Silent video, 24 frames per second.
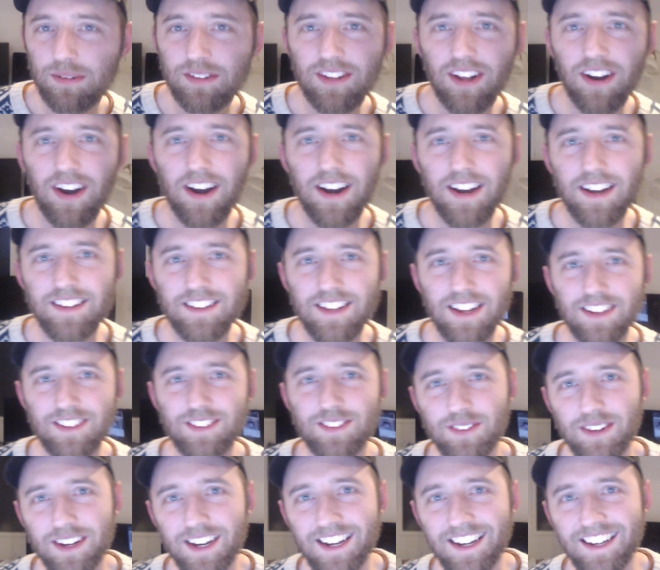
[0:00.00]
I'm sorry,
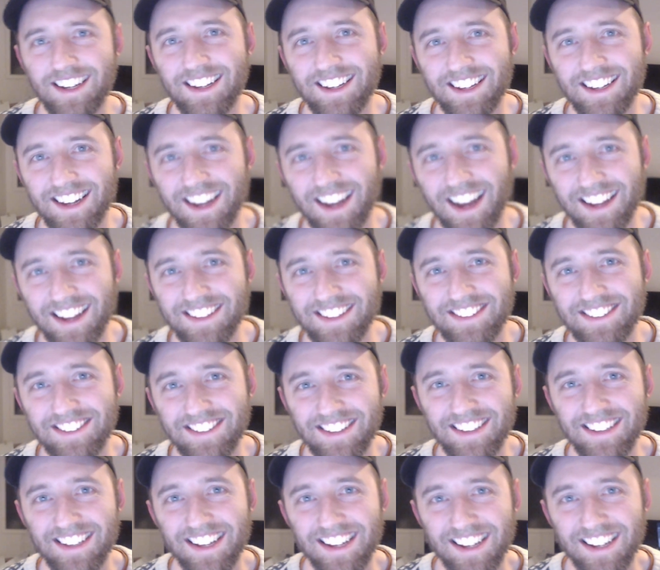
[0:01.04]
Desiree. I
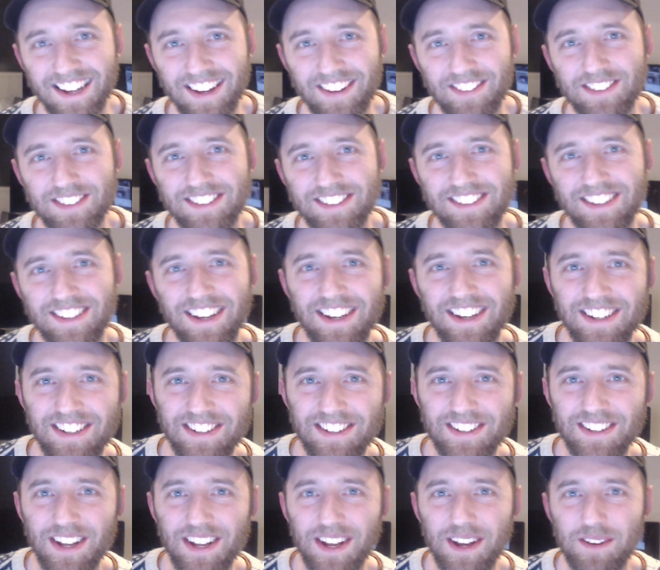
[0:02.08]
think I was
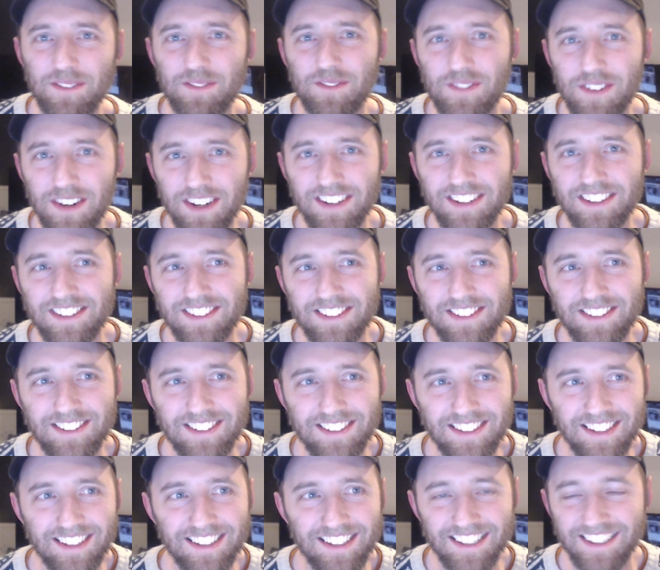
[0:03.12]
saying your name very
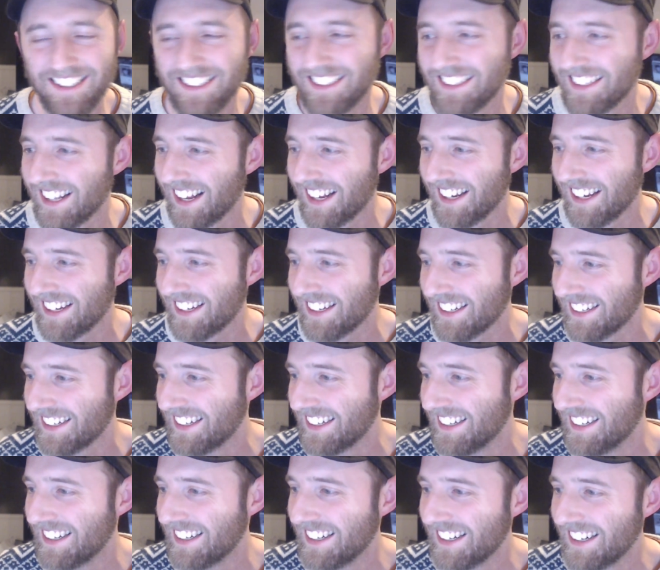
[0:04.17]
silly,
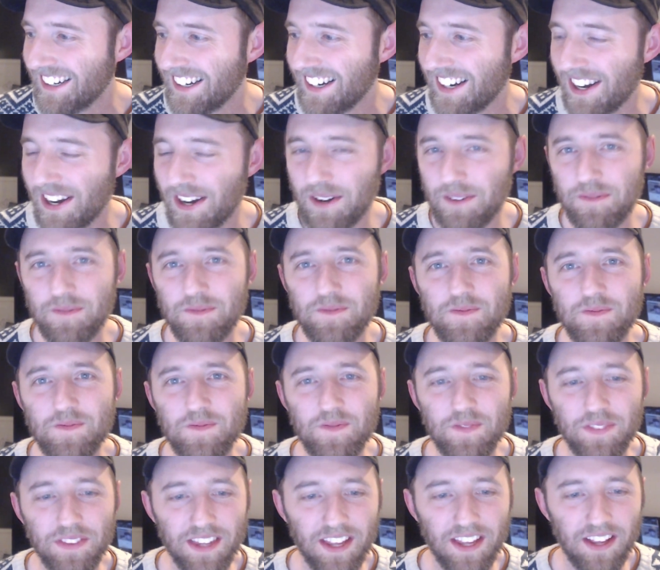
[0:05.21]
like,
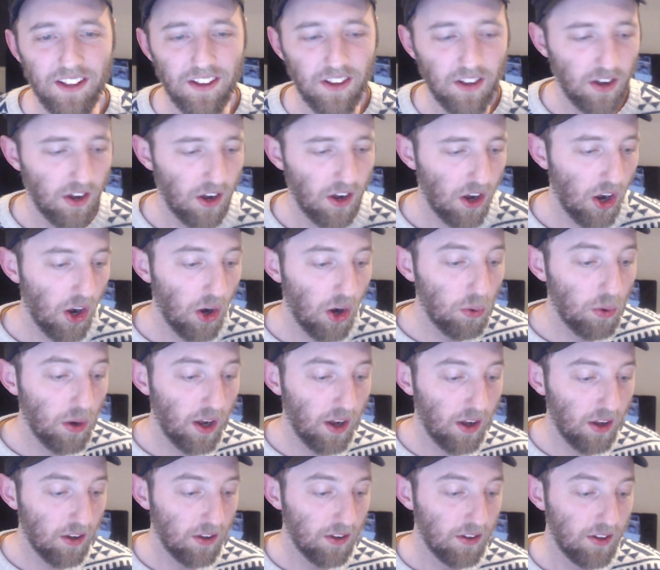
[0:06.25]
um,
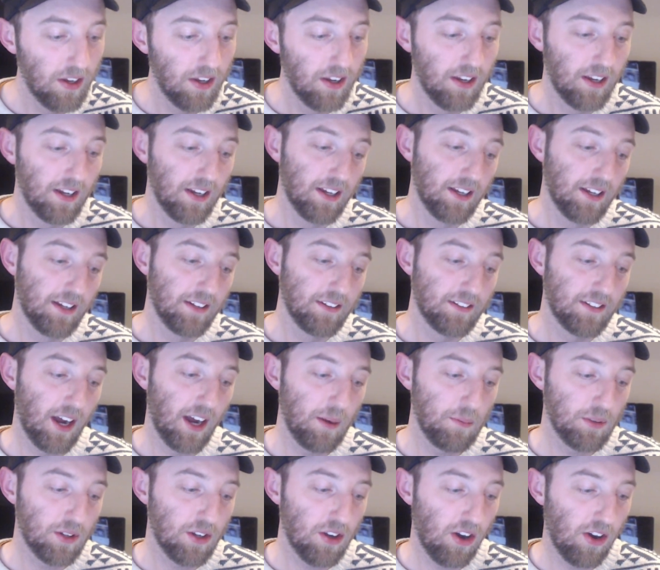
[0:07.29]
oh well,
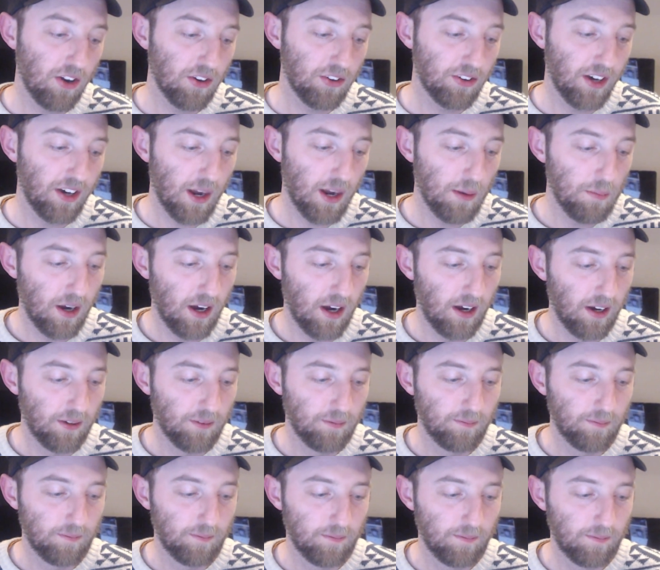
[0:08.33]
time to call
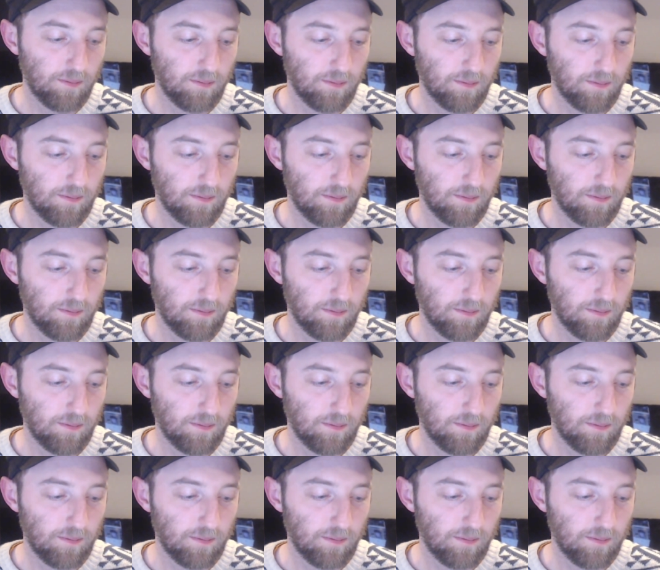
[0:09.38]
grandma.